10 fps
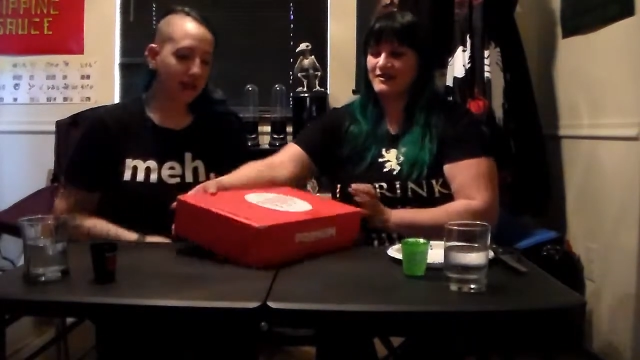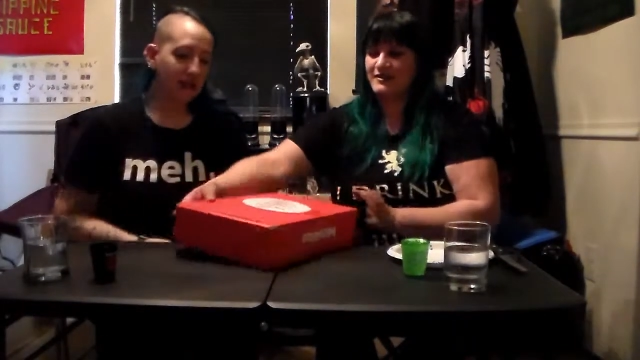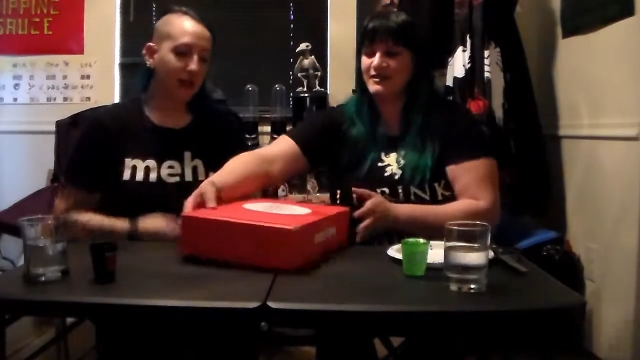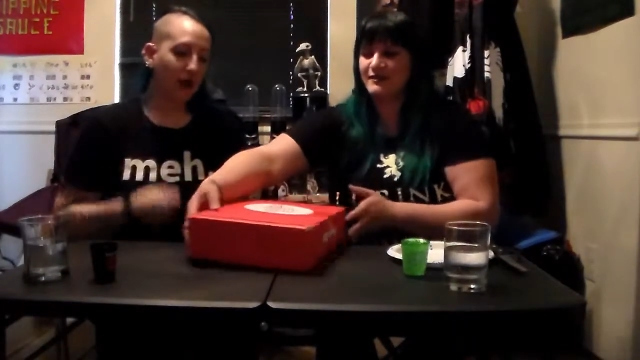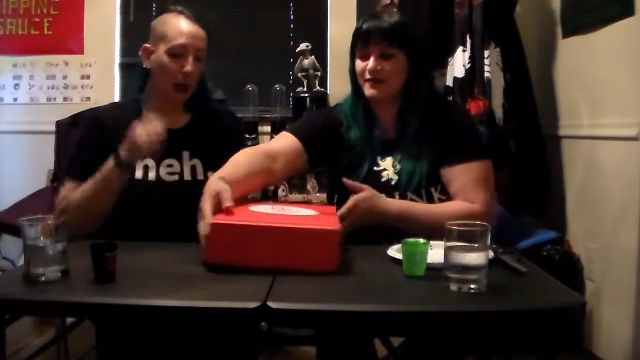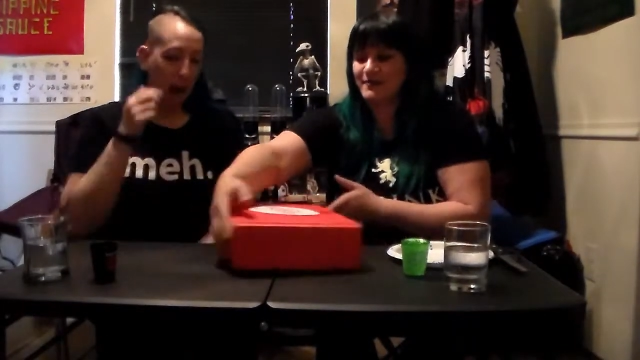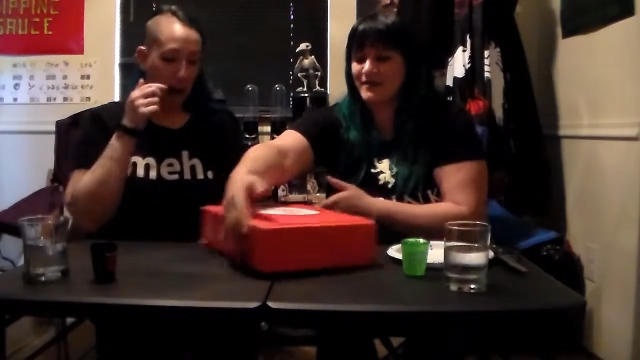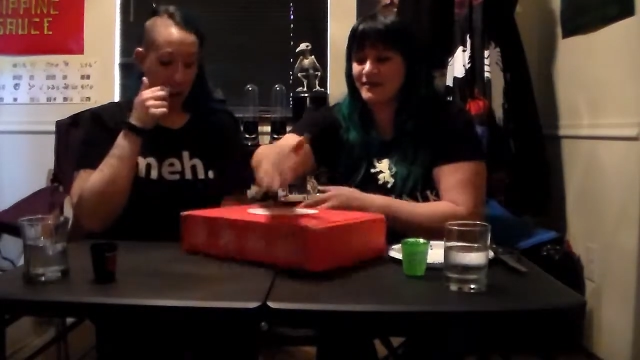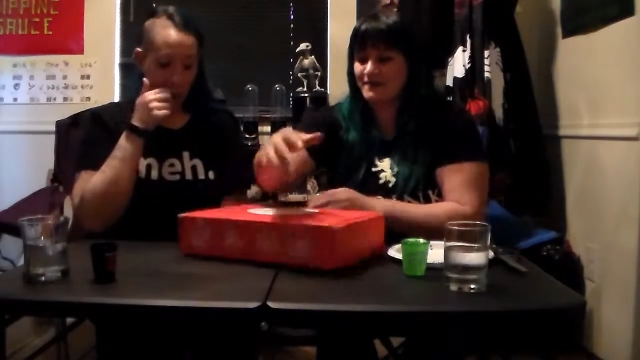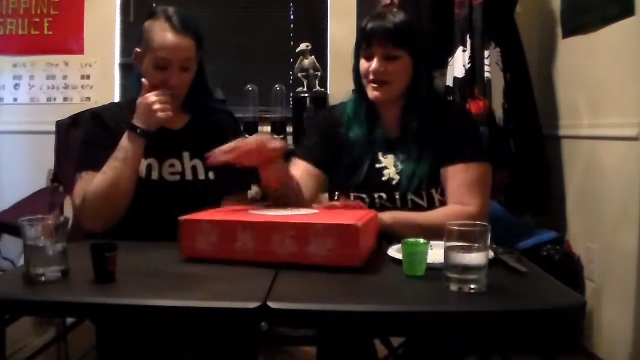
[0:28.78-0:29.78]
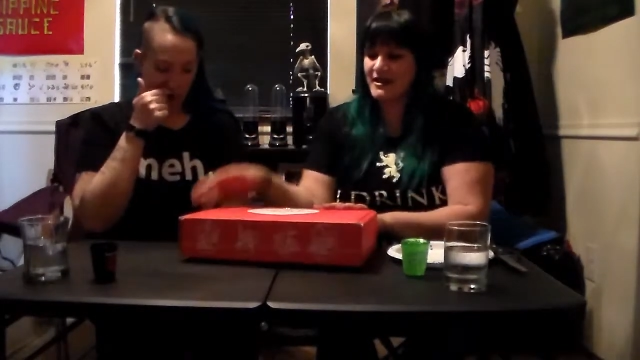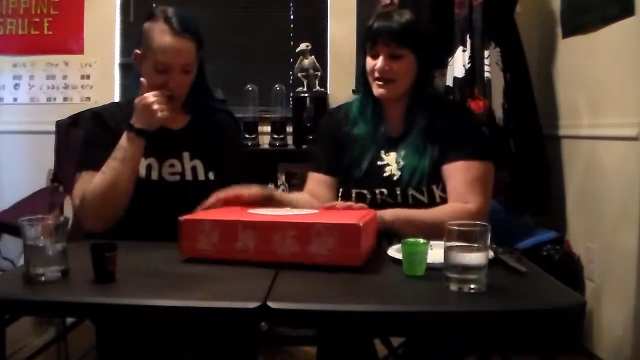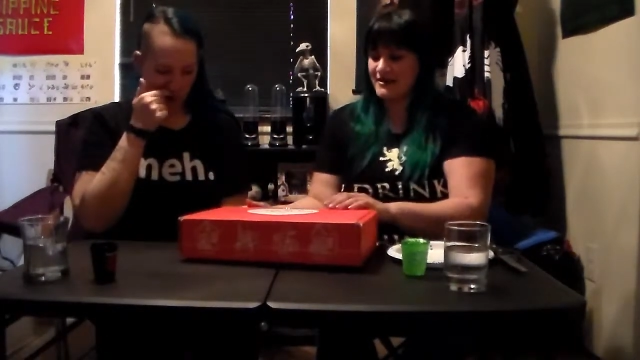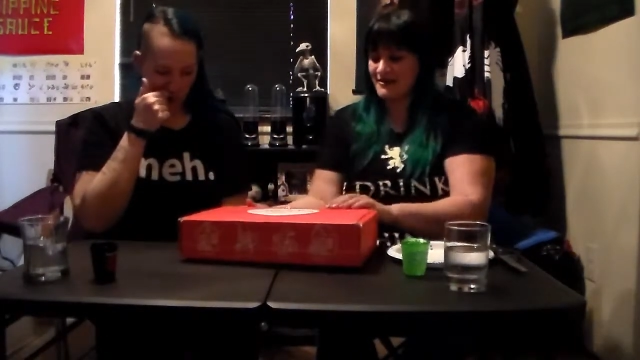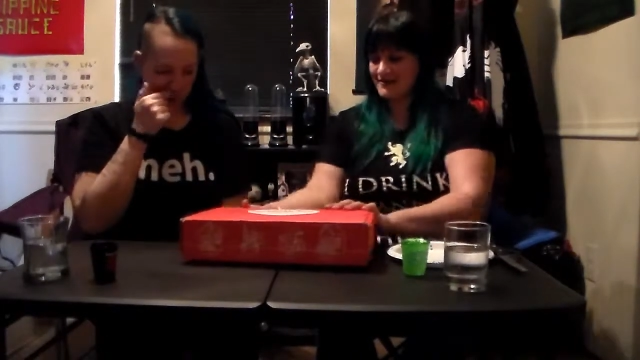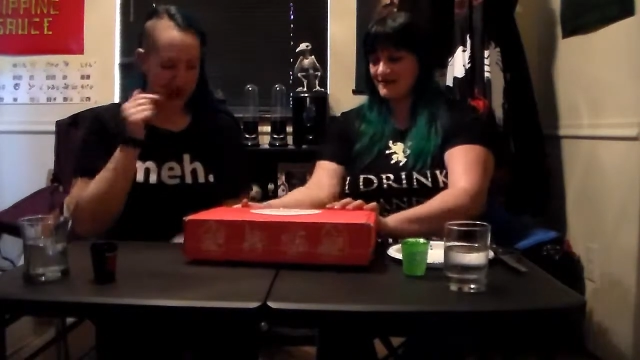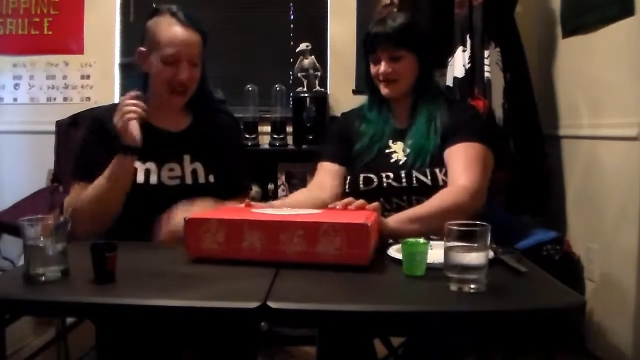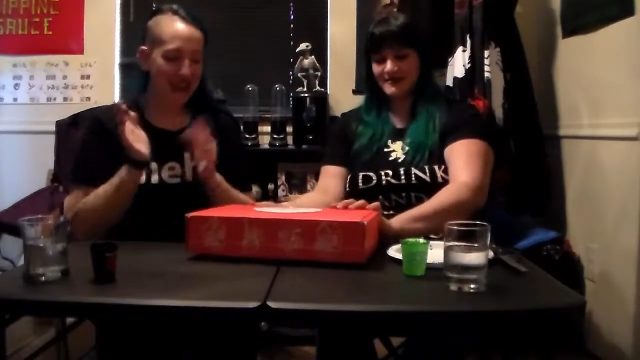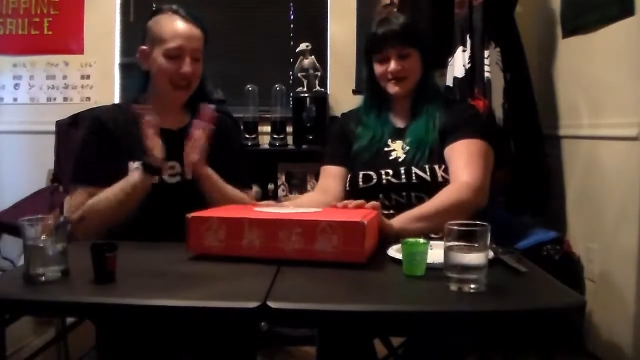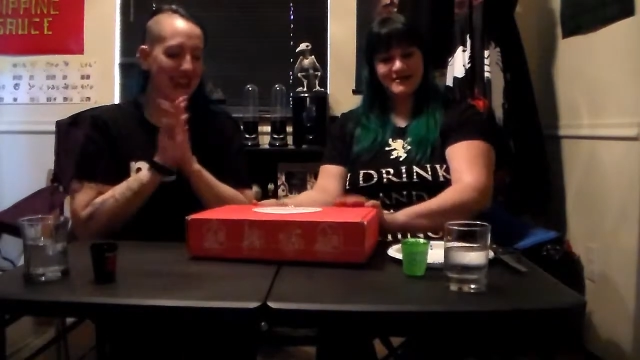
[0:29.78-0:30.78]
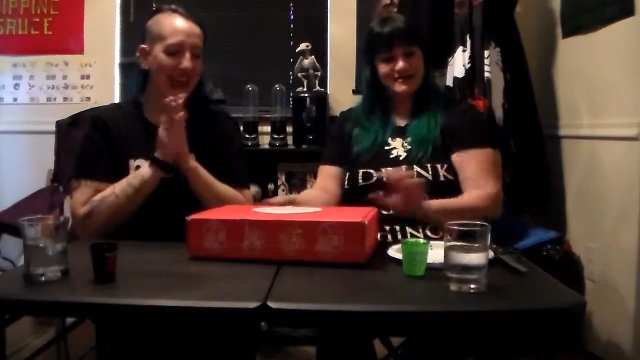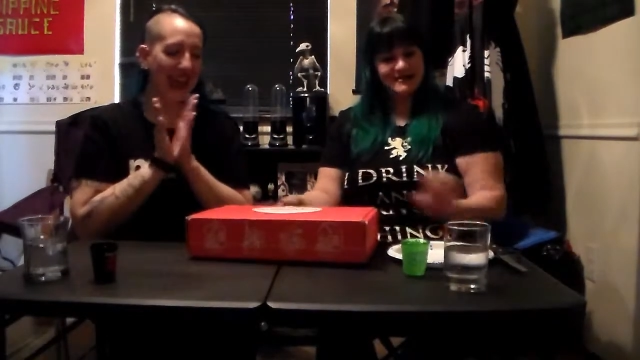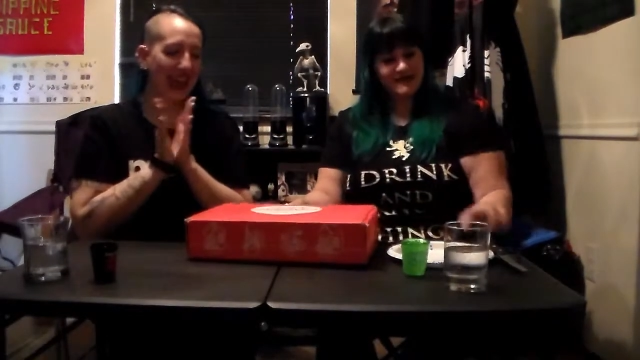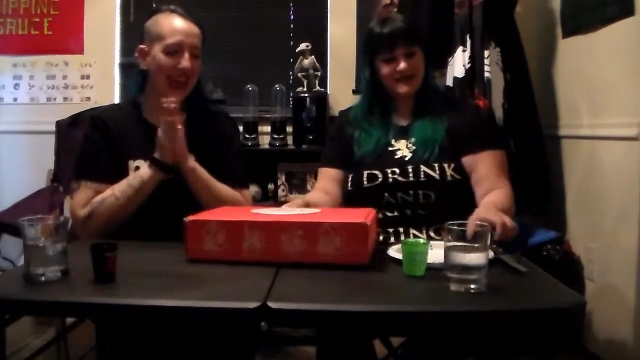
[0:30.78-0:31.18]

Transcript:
Speaker 1: So this is for the month of May. Yay.